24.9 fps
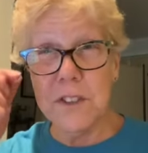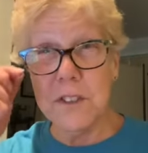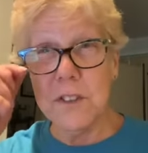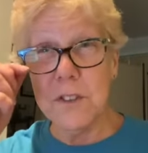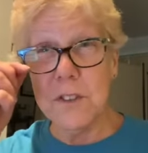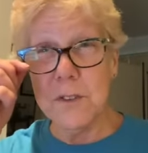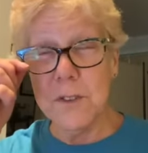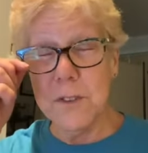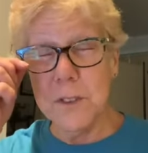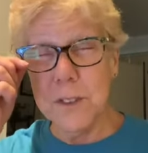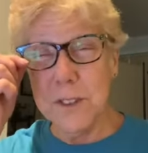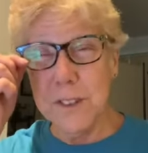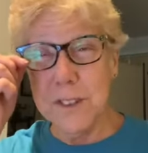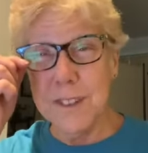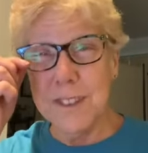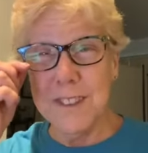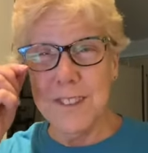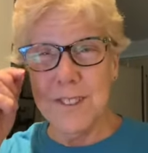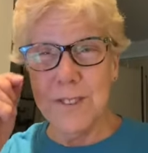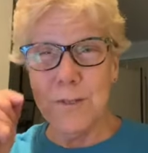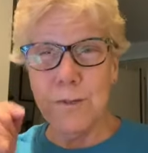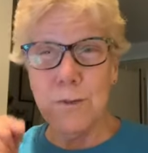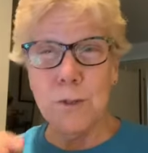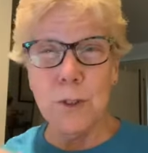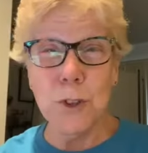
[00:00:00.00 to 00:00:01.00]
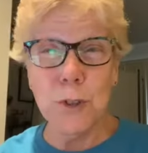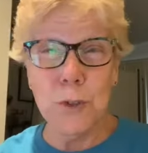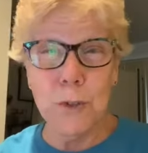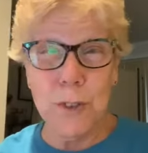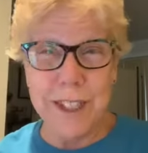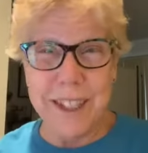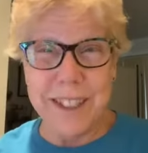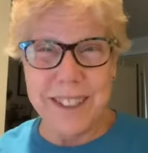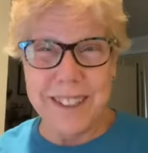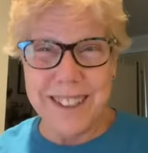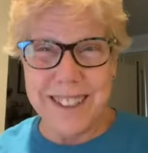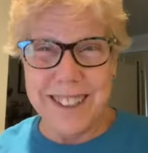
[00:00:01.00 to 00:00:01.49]
to
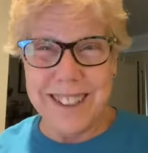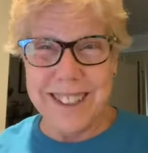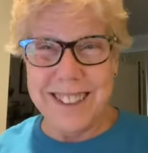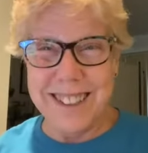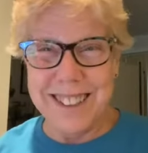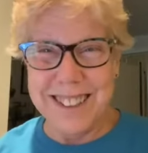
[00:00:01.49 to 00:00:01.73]
ruin.